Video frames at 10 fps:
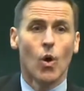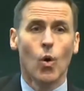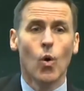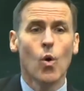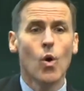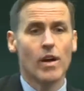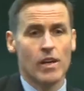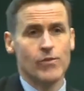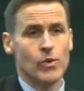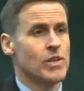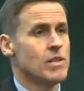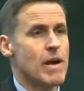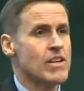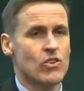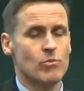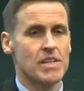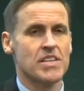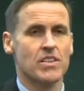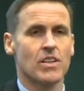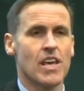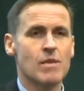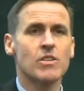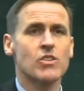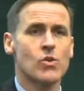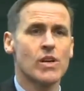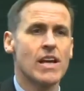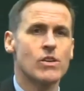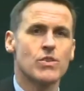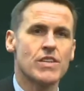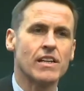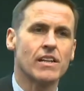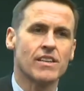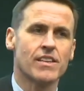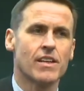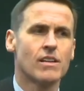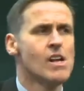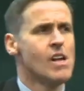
Or if you're in the Bachelor of Medicinal Chemistry and you suddenly think,